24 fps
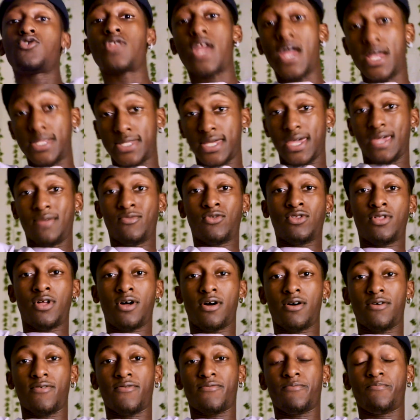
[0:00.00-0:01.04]
that table
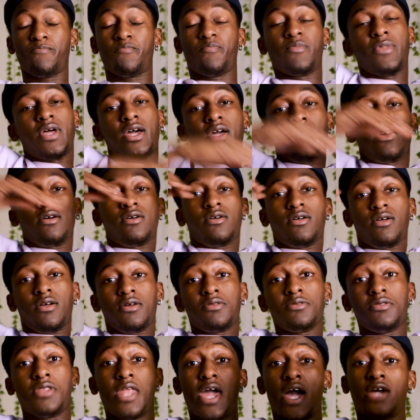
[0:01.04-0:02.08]
off.
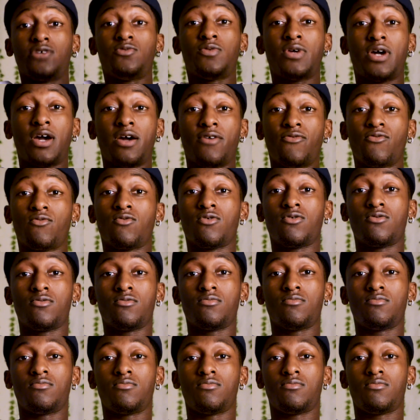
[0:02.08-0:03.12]
Now you have
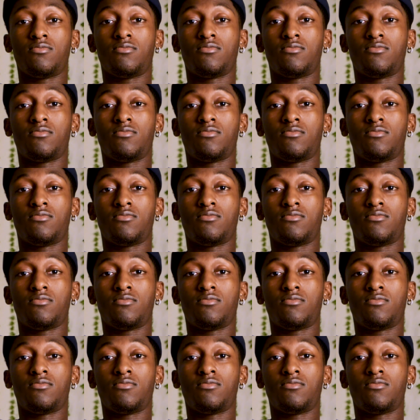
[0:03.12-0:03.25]
room